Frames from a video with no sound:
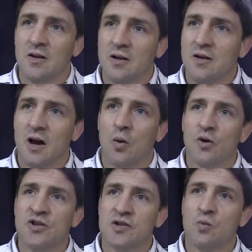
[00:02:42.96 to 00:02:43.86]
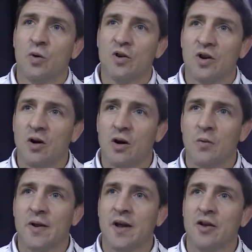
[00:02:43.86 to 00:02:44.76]
No, we're just working
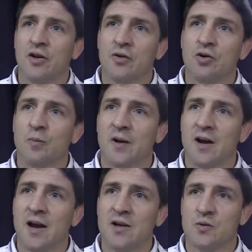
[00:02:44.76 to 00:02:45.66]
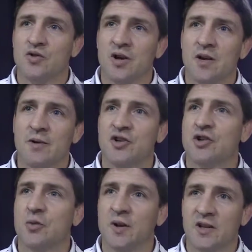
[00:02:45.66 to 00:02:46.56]
hard. We got a good group of guys. We're trying to make
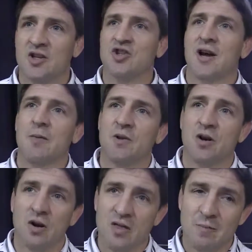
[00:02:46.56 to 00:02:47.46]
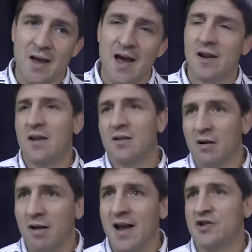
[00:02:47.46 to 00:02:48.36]
sure we get the job done on the mat, in the
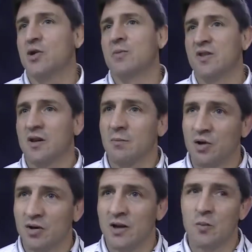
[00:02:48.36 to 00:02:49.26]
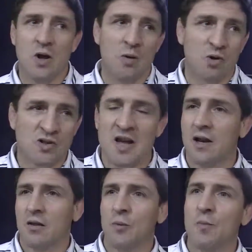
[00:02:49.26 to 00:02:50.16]
classroom, in the community. We almost
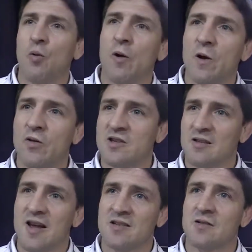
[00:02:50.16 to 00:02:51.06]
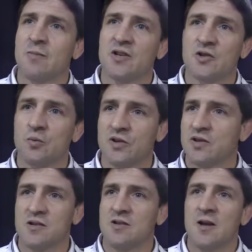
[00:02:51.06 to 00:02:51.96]
had a 3.0 this last semester,
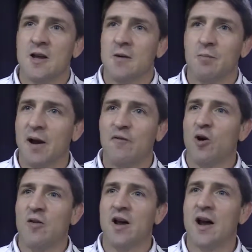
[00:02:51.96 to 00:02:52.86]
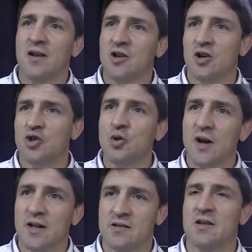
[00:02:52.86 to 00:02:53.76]
which is by far the high, you know
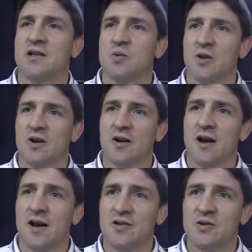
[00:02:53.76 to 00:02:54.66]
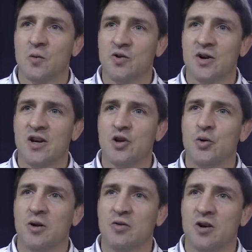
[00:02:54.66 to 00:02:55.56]
296 with our guys. So we're trying to
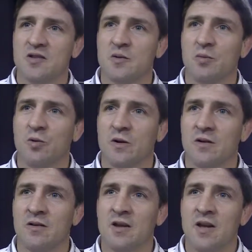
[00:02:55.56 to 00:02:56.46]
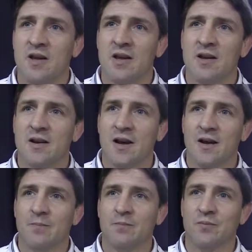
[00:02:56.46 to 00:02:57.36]
do it across the board, and and
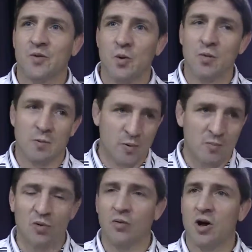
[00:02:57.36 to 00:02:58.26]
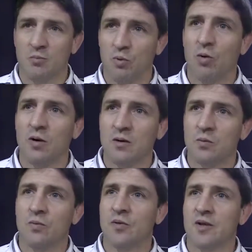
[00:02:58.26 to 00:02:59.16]
um, we want people on board
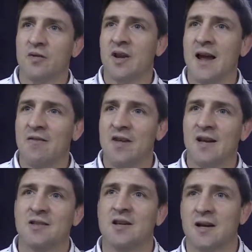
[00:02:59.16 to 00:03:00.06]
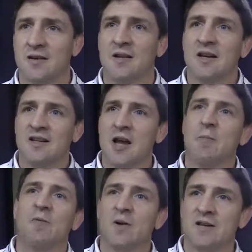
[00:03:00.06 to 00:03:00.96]
that, that have that uh,
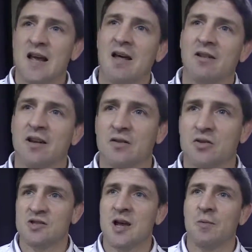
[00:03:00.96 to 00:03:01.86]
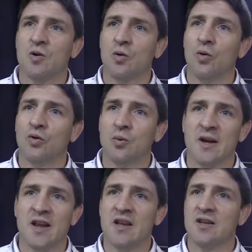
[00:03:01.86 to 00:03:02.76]
type of mentality and type of goals. We
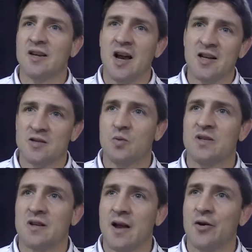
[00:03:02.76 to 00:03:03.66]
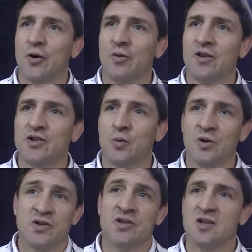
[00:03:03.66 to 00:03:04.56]
had eight guys that we signed early, so
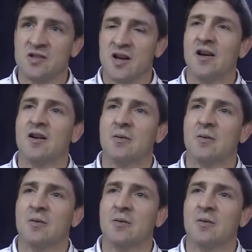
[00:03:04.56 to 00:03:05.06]
we're just excited